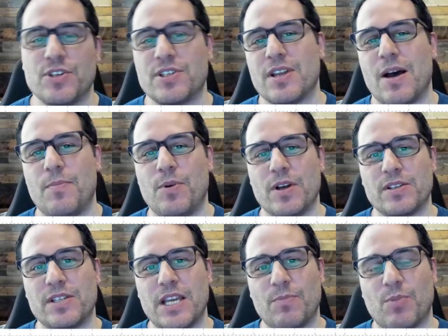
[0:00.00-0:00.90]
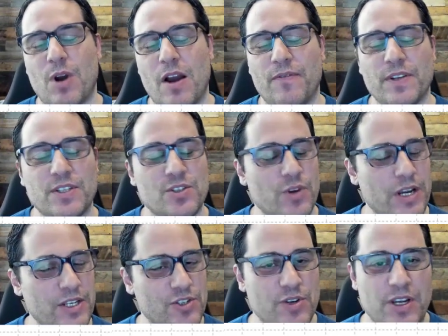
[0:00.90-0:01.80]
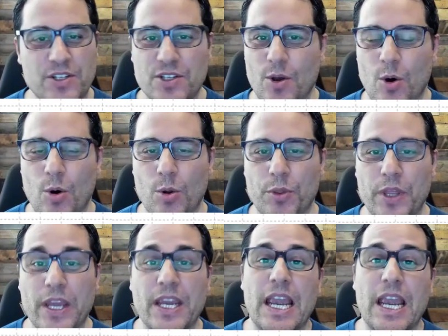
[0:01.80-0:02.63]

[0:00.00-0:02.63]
stop loss, take profit, trading strategy, the whole thing,